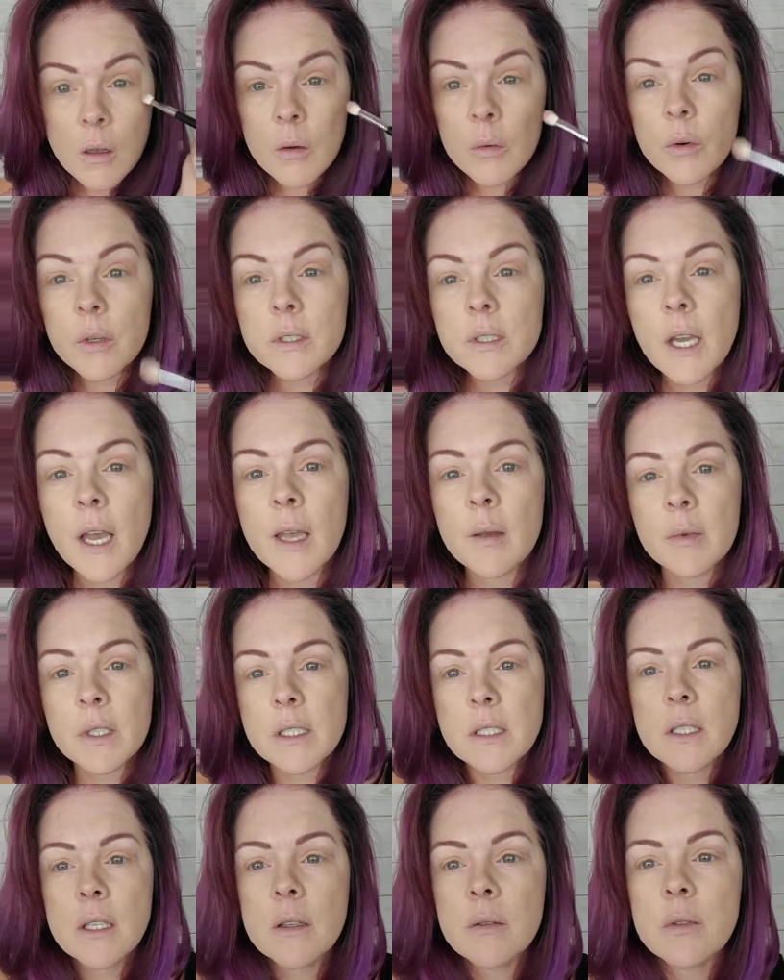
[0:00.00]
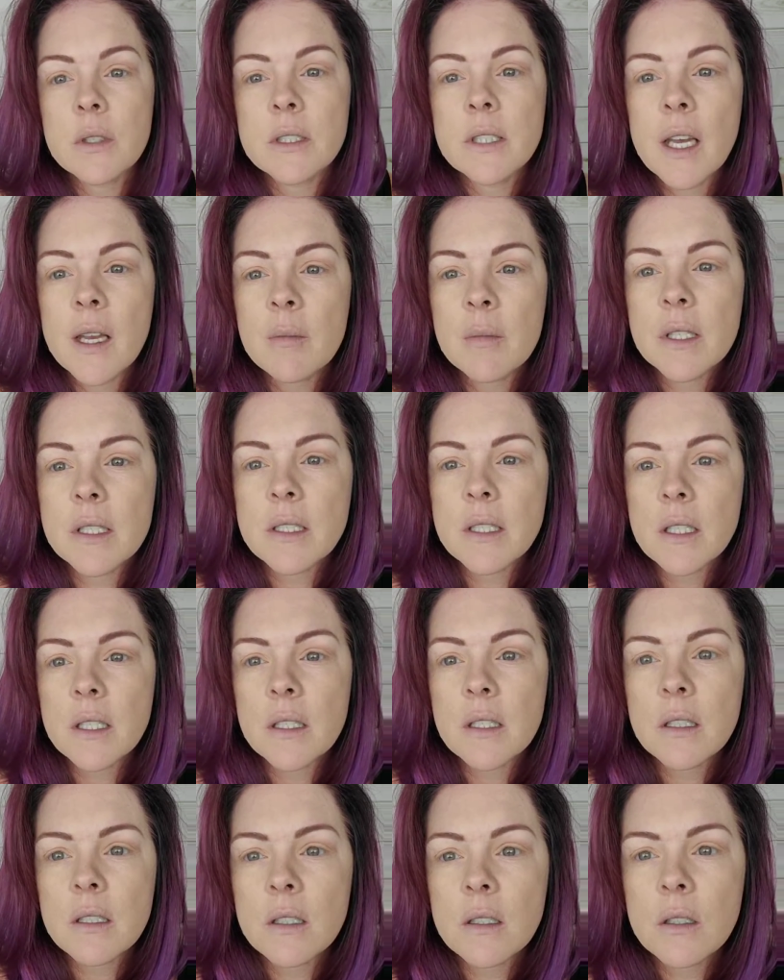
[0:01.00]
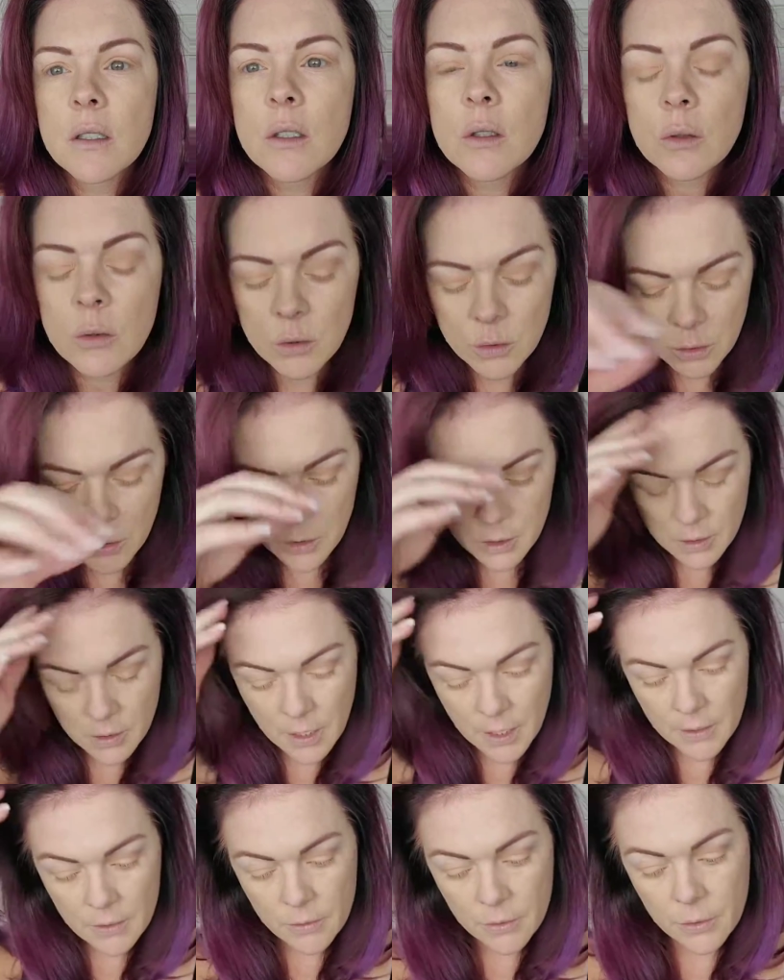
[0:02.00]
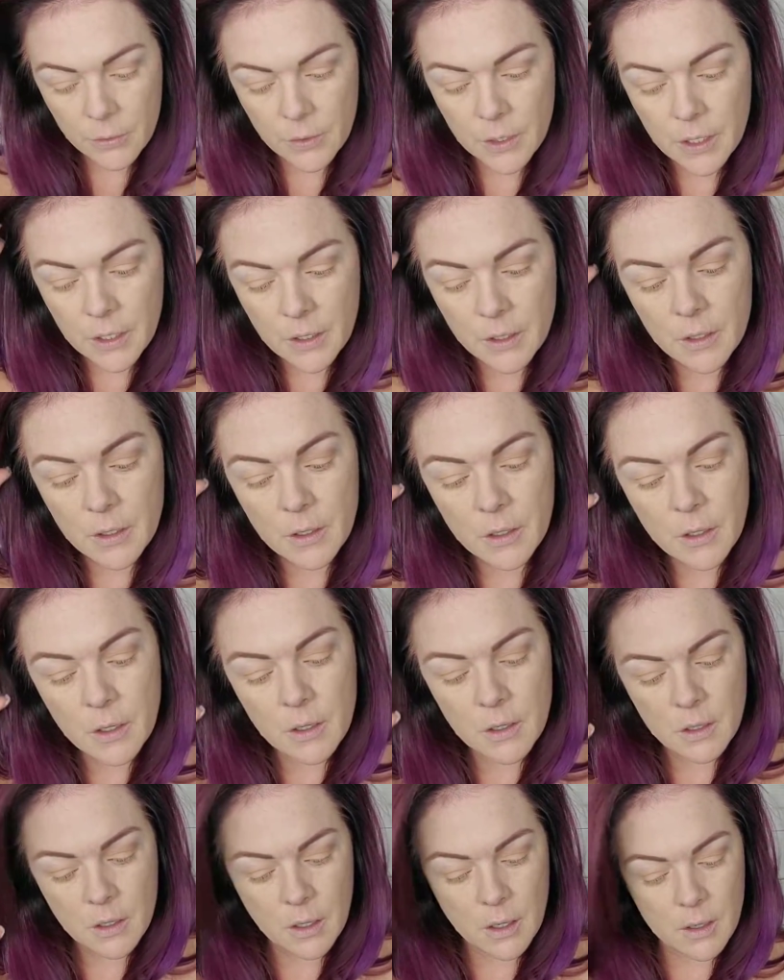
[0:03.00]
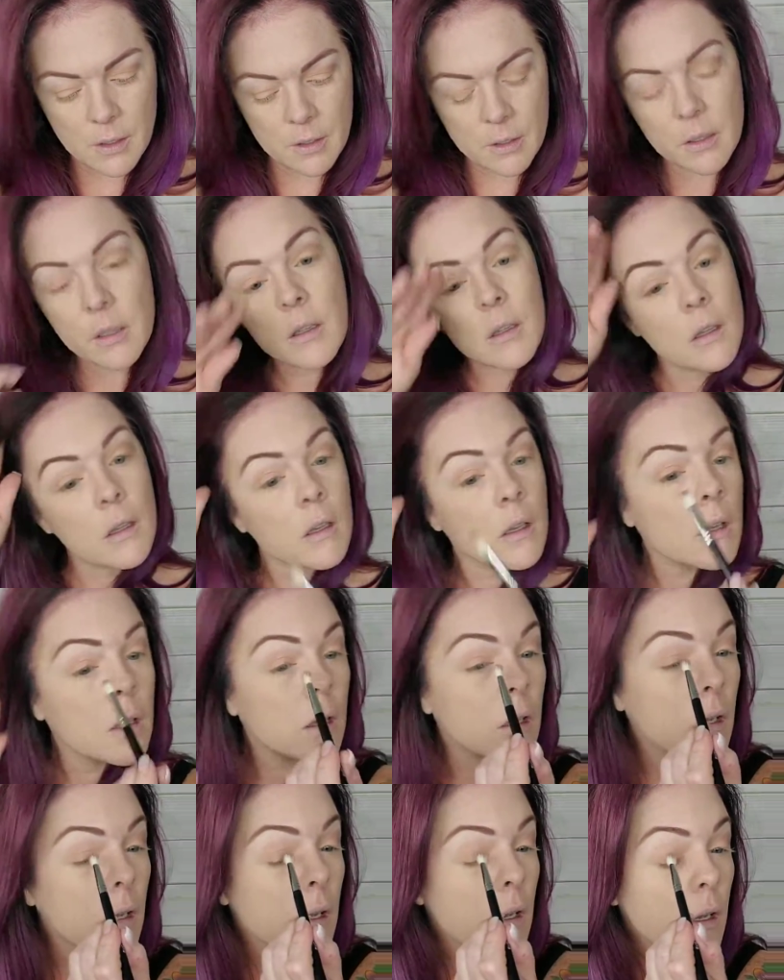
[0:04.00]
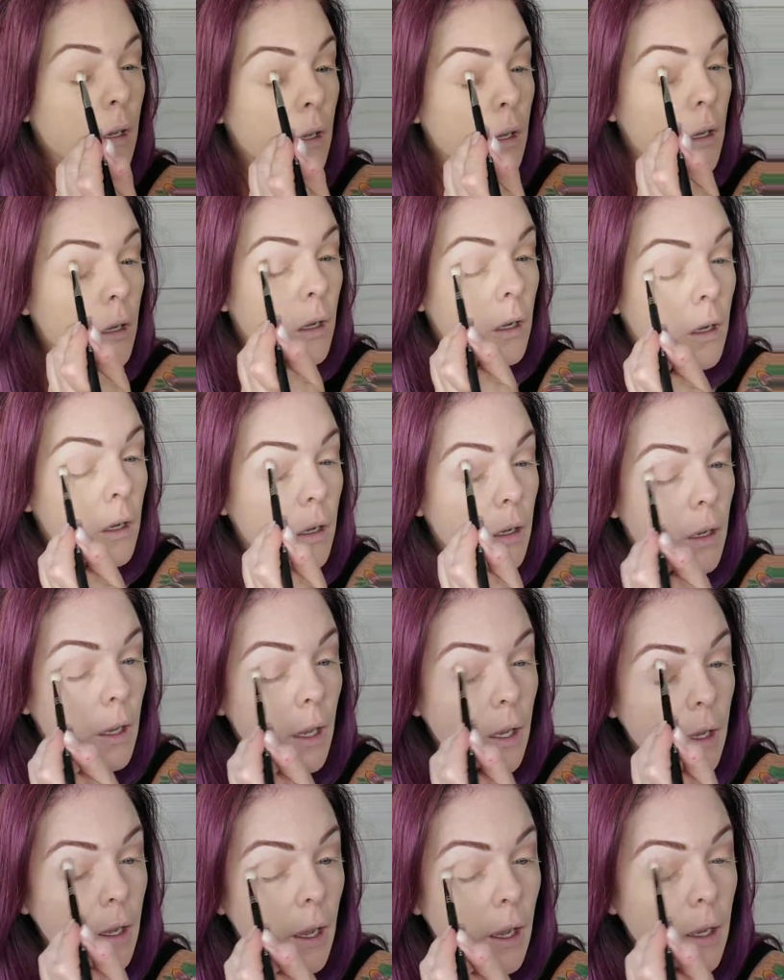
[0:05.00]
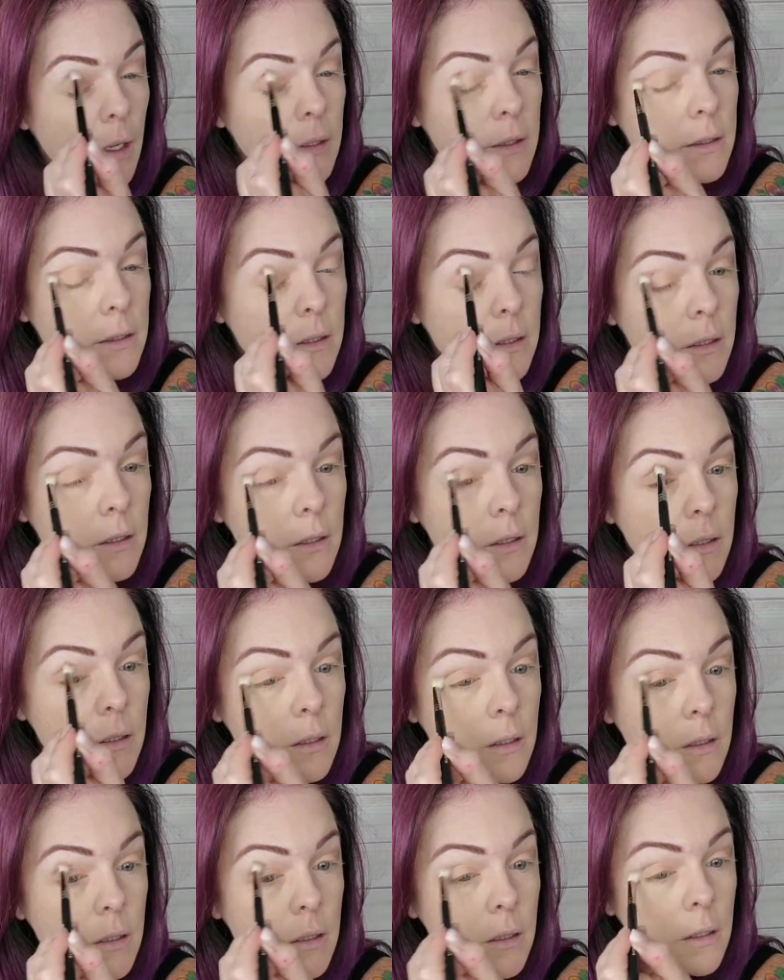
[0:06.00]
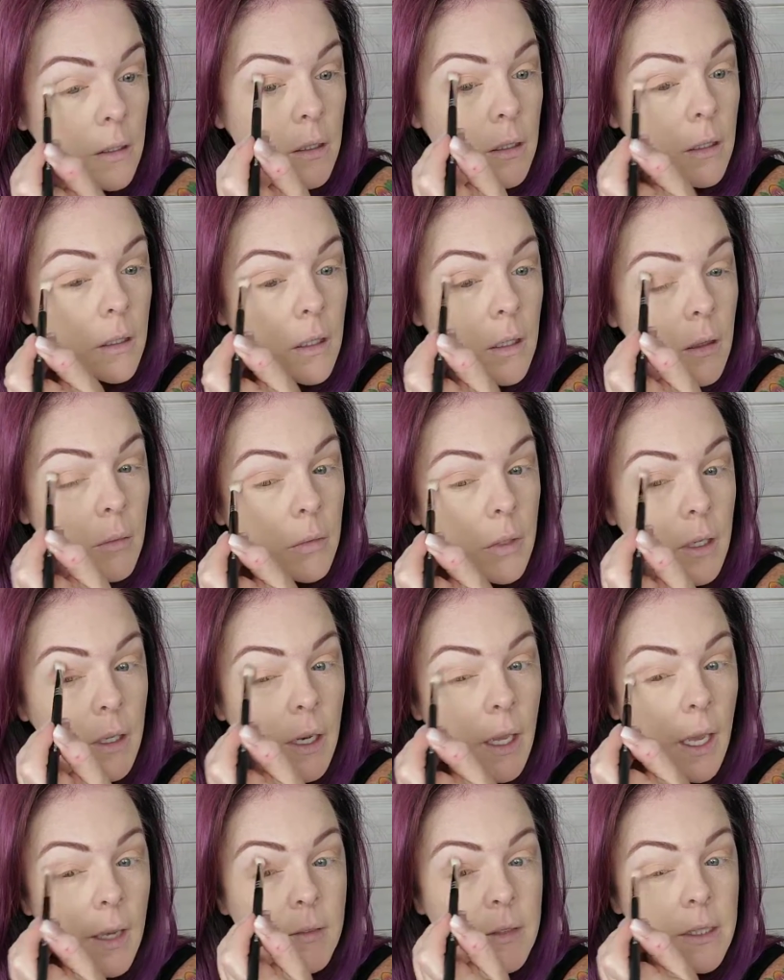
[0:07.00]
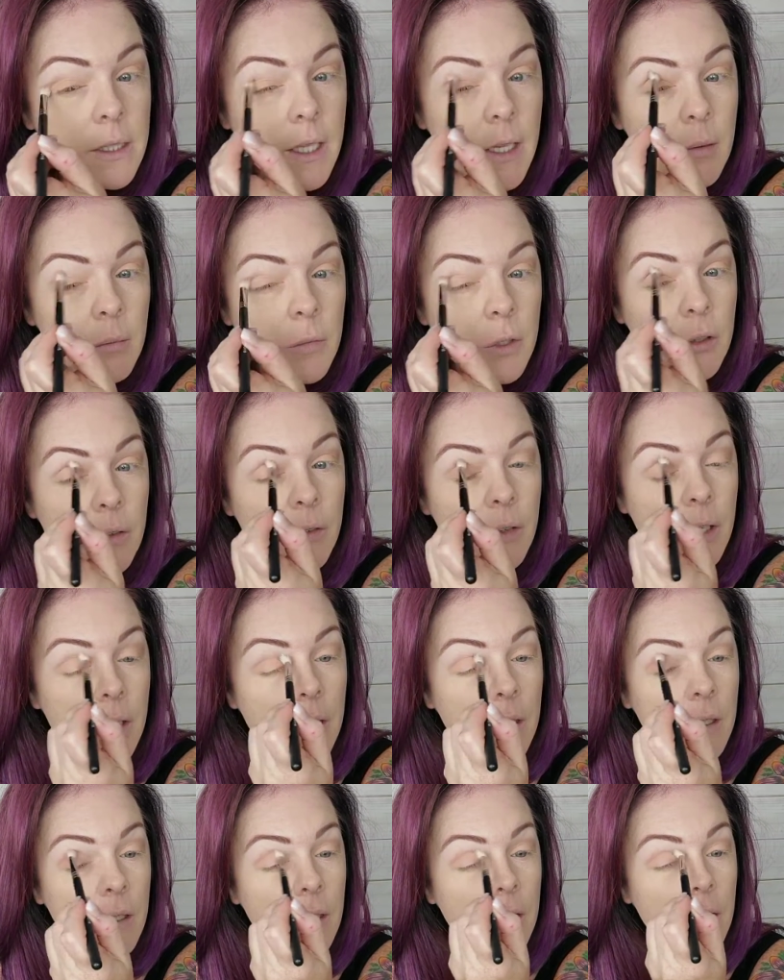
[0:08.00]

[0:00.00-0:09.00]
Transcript: What time is it? What time is it? Woo, 9:03. Okay. Okay, guys. I'm gonna have to get moving.